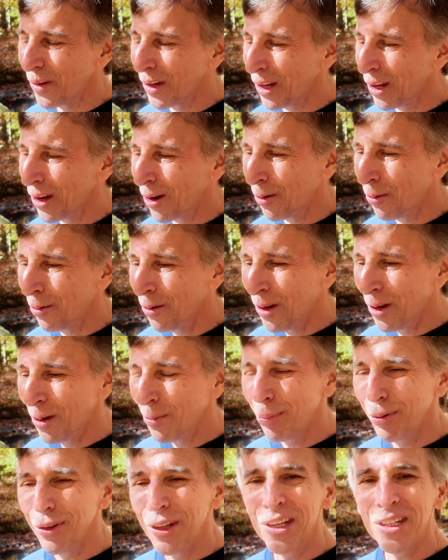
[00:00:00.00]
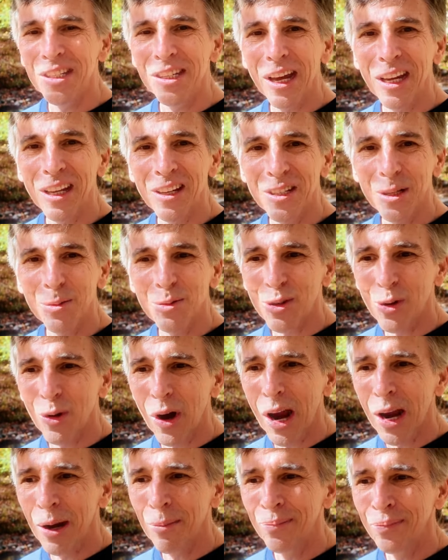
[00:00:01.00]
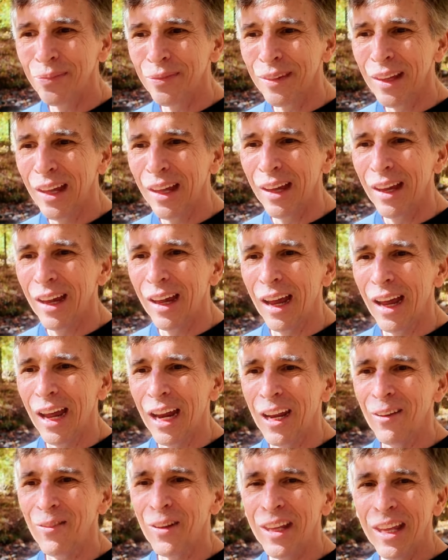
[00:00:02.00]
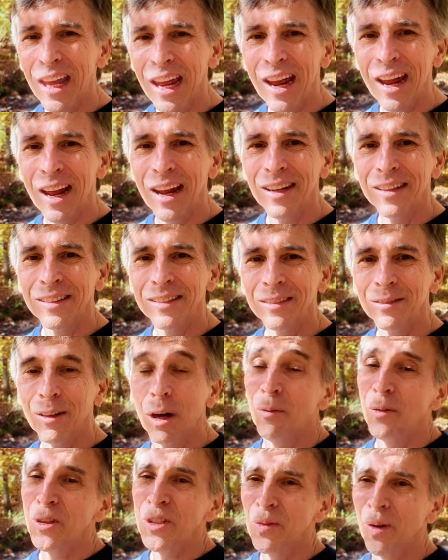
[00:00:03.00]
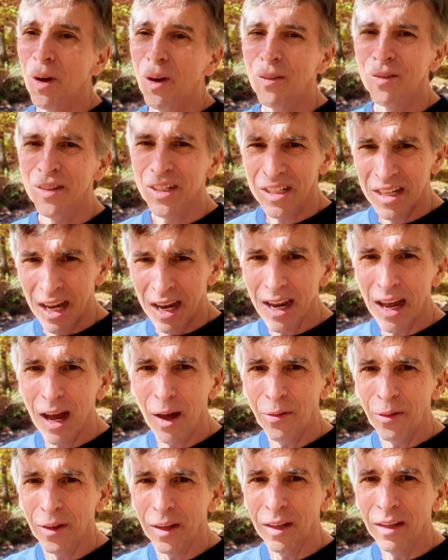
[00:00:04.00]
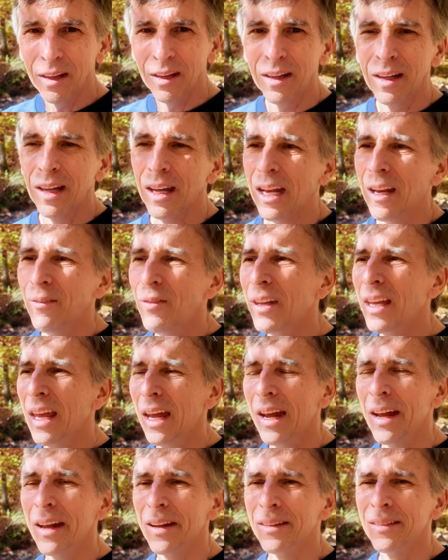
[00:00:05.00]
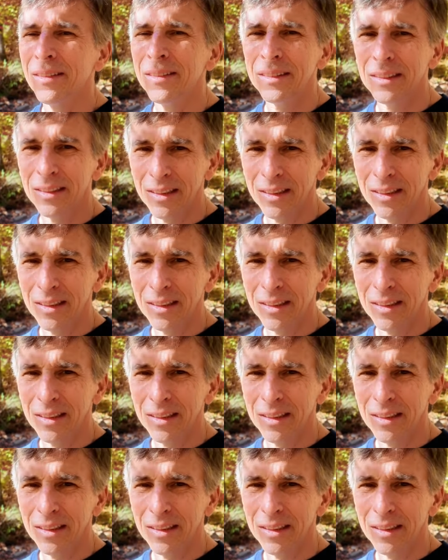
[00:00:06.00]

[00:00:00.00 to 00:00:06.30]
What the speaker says: the video. Please like and subscribe. And if you can, well, first of all, stay healthy. And if you can,